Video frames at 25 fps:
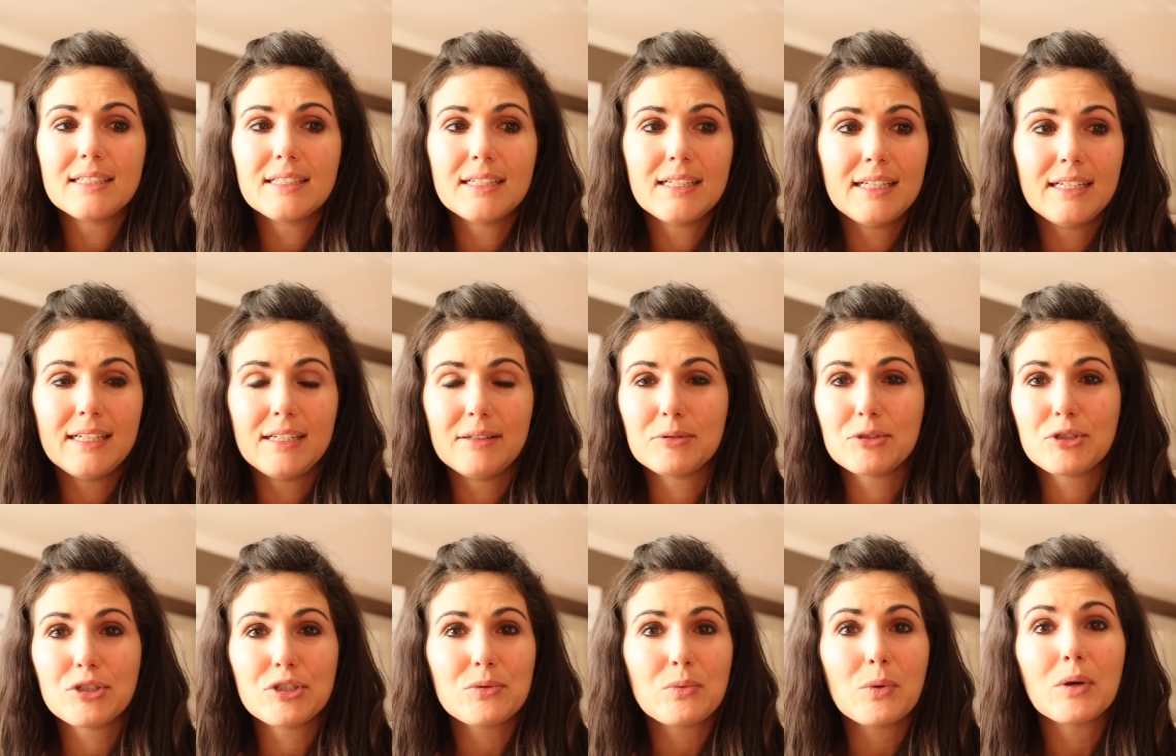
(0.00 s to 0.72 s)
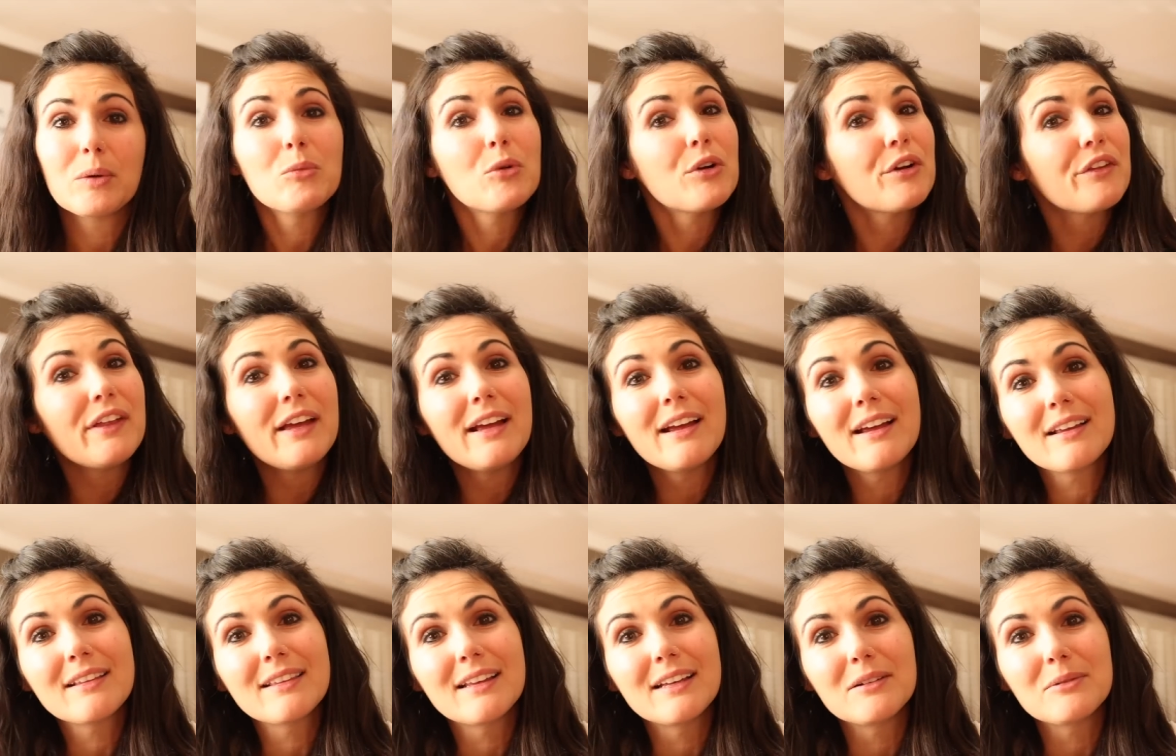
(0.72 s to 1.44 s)
And it was just one more
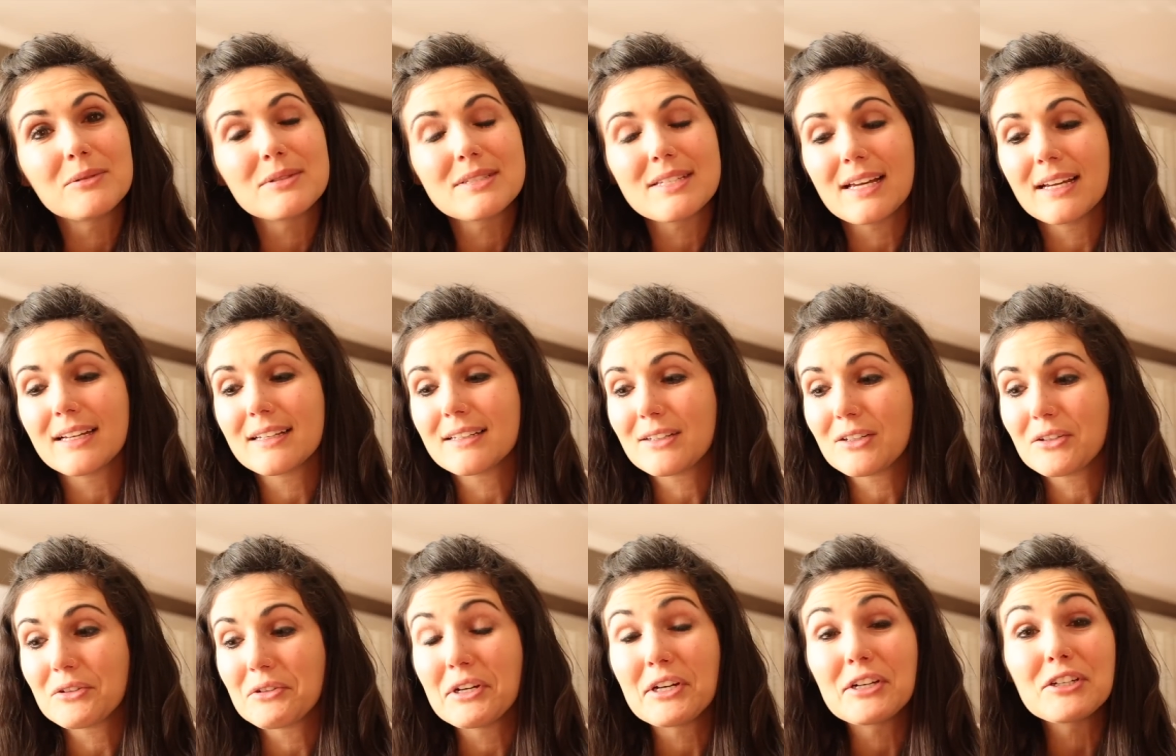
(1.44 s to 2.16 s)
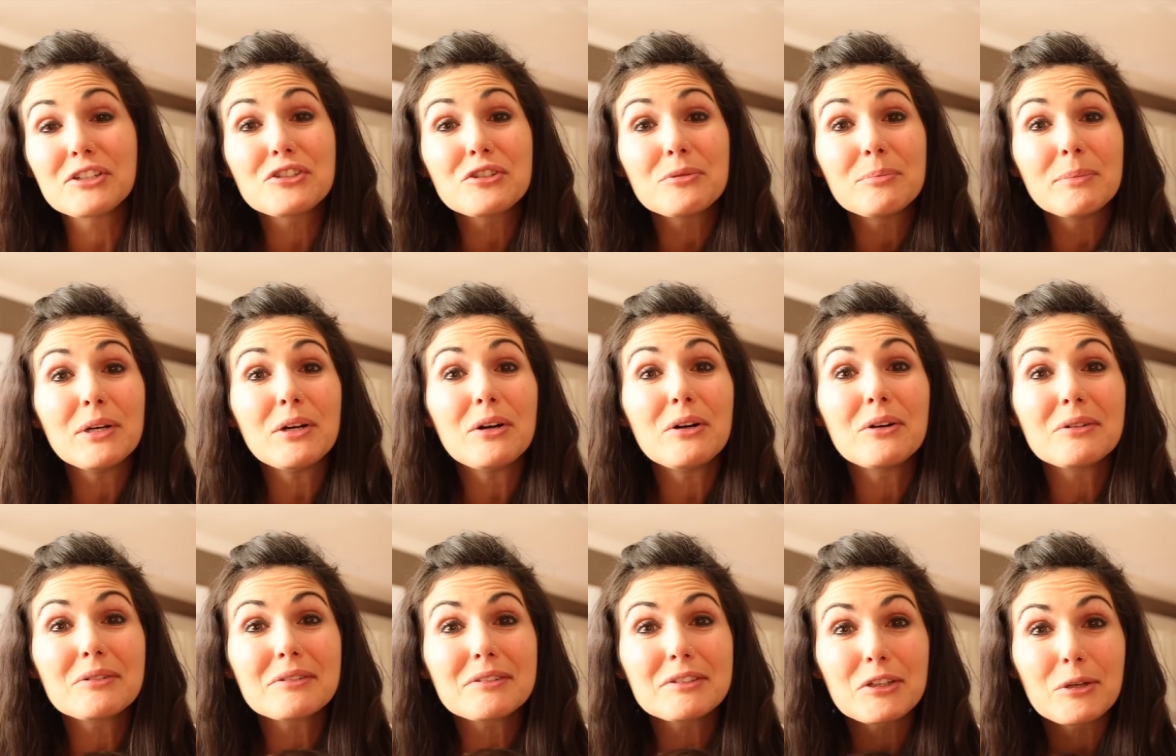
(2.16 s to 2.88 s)
thing that it was like, here's your
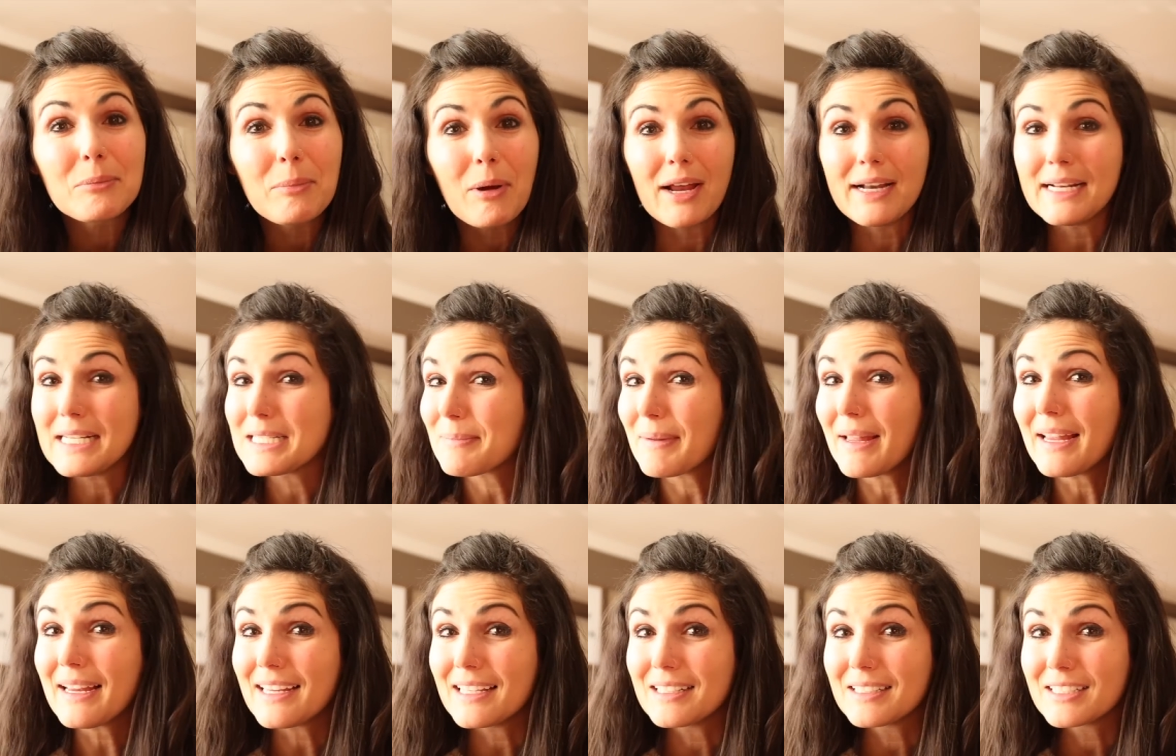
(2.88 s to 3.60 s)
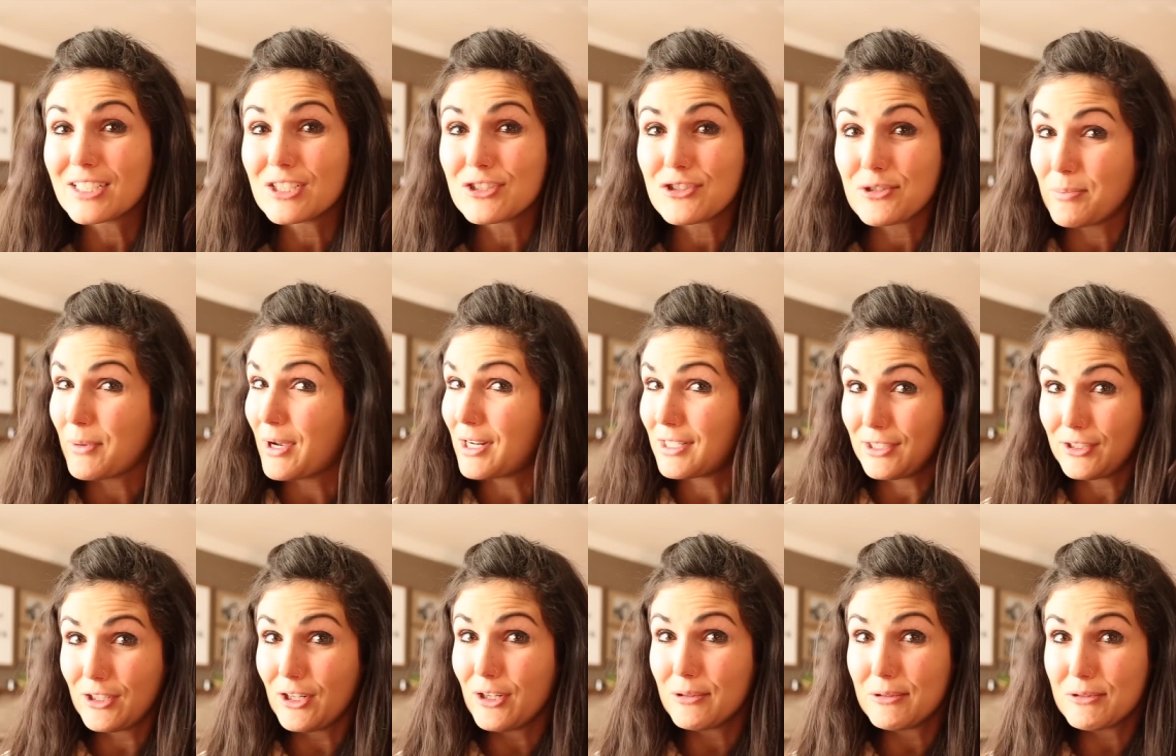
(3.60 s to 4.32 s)
milk your body's making because your
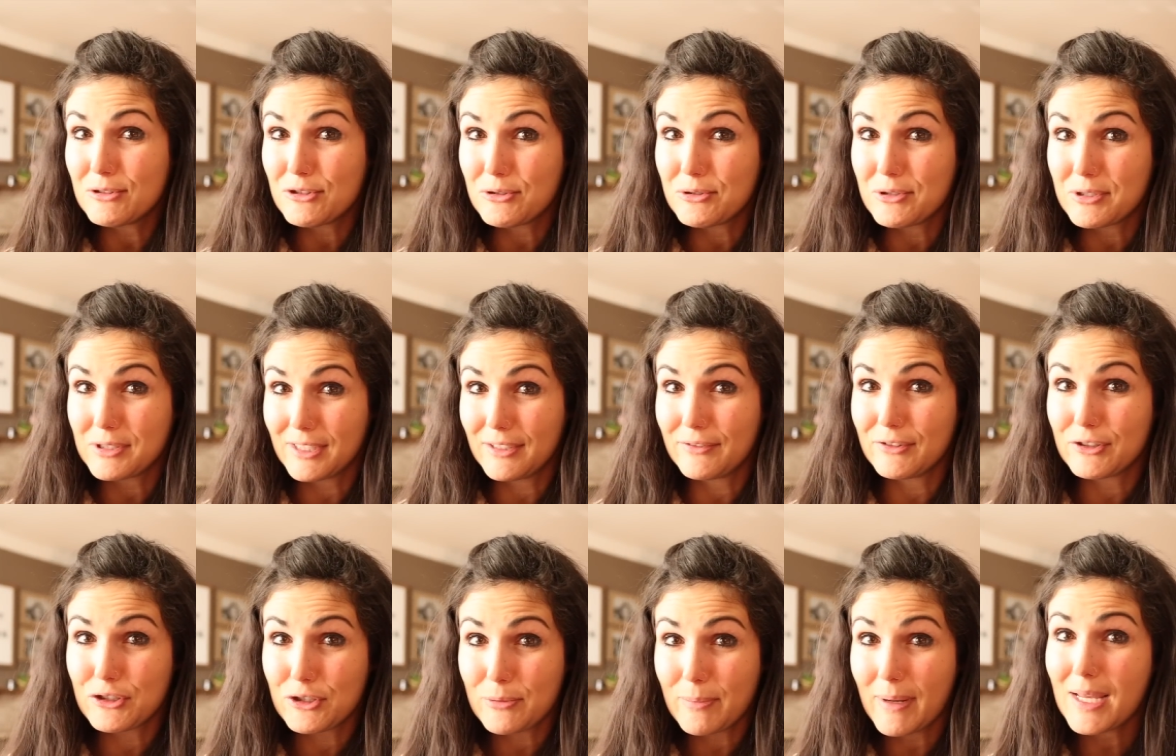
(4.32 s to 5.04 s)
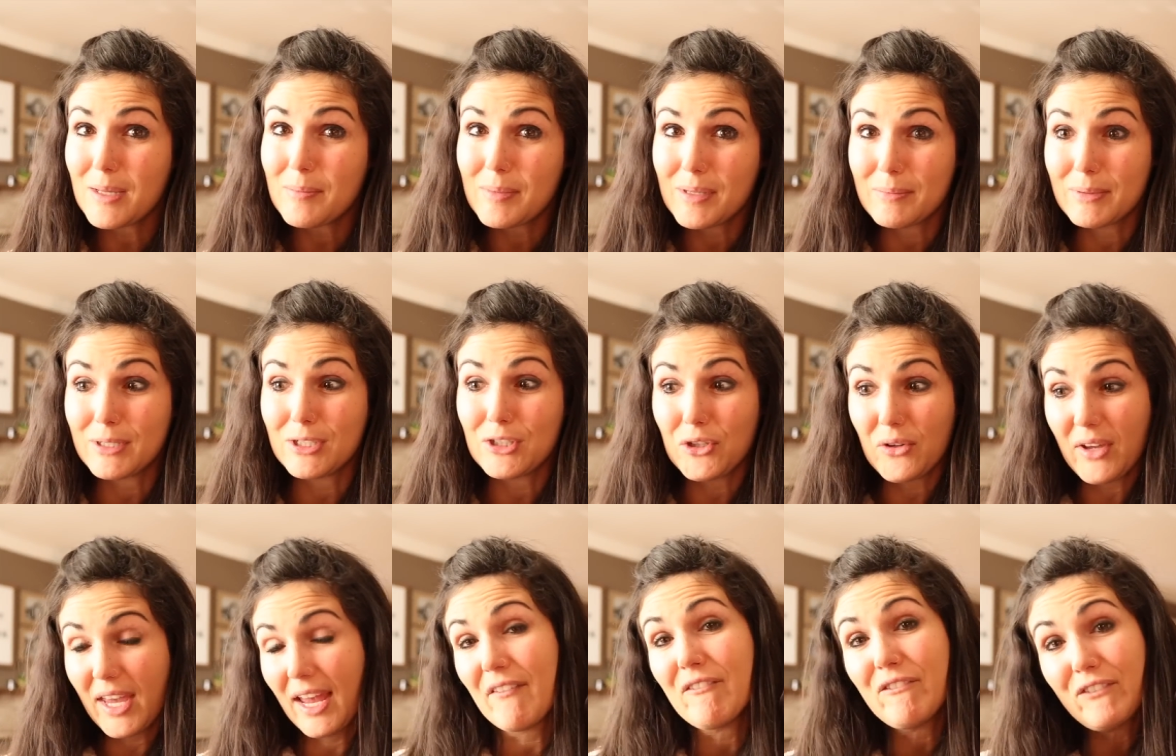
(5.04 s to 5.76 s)
body knows you delivered your baby, but
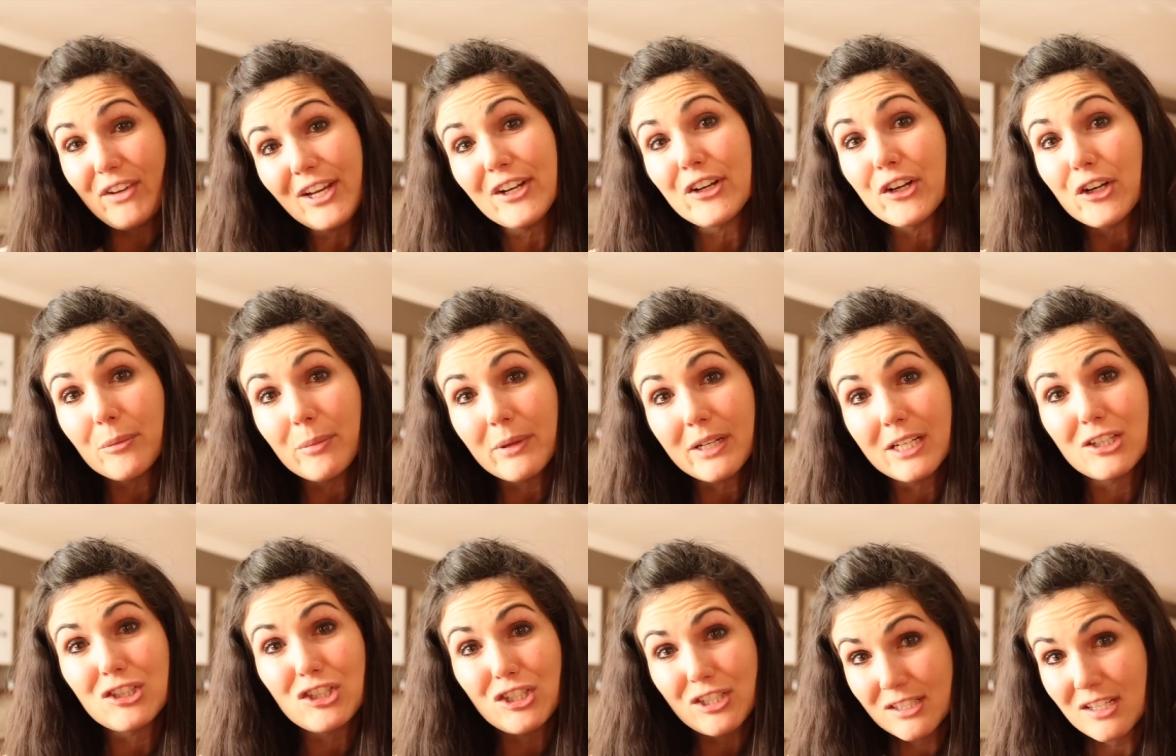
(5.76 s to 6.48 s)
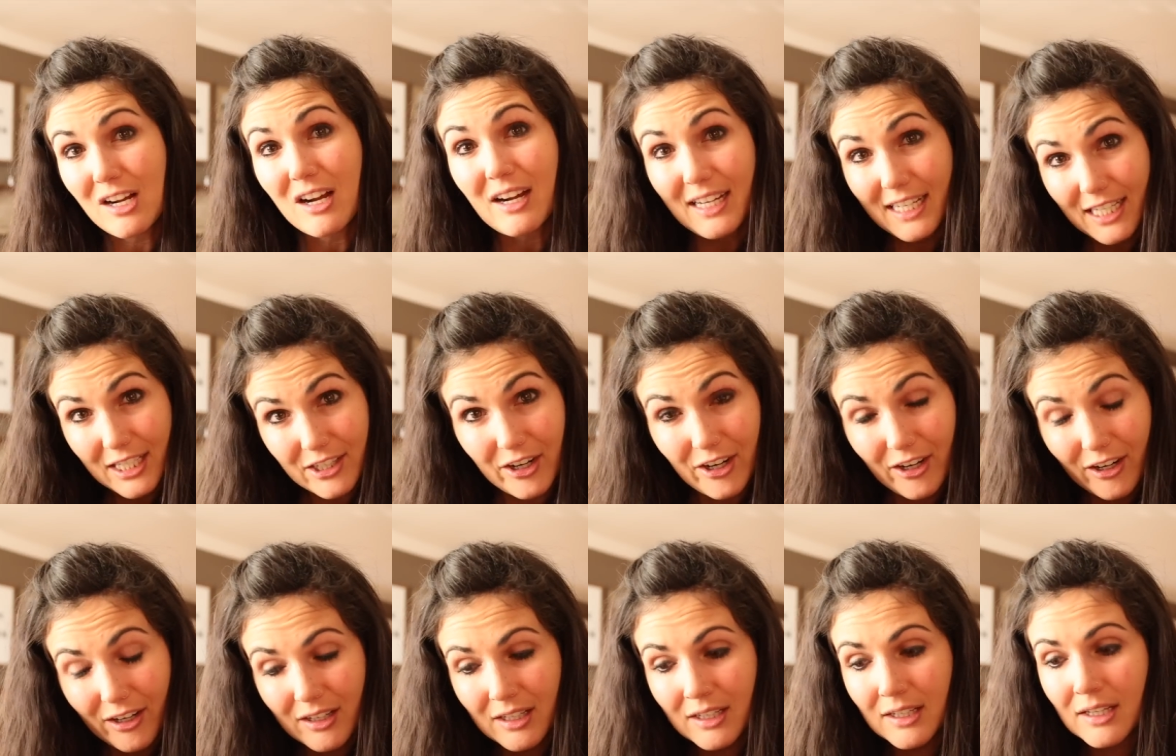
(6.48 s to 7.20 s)
you can't feed her because she's not
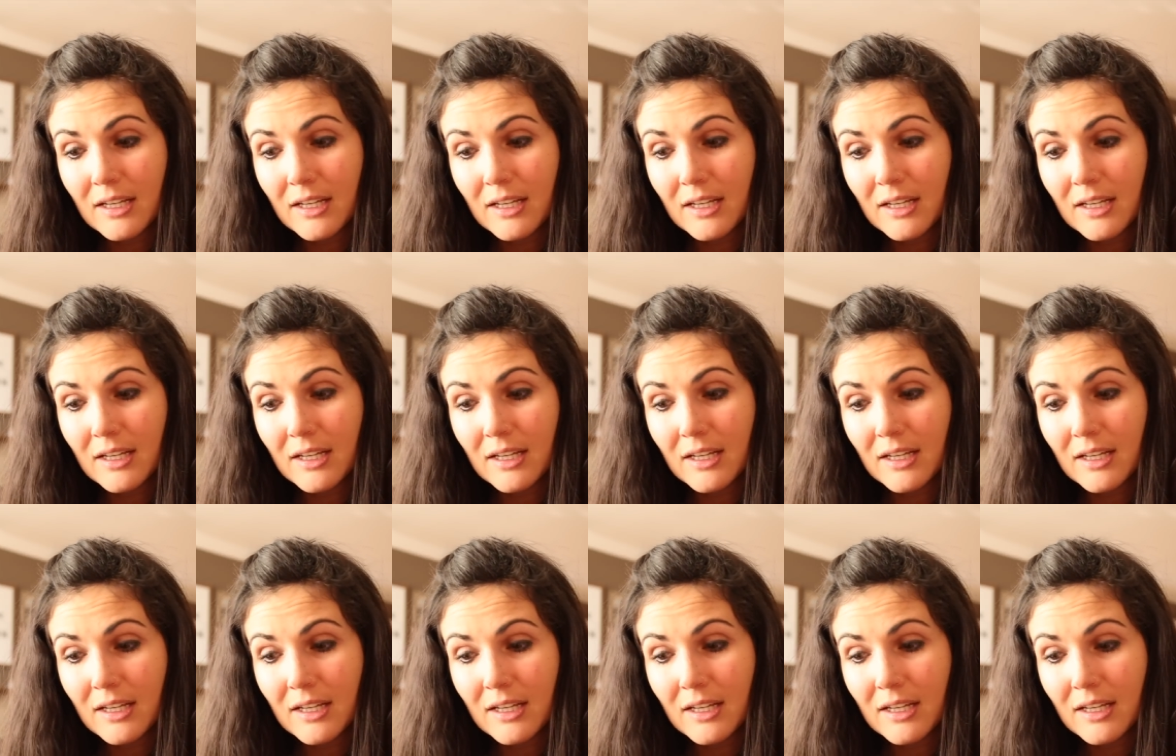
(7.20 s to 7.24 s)
here.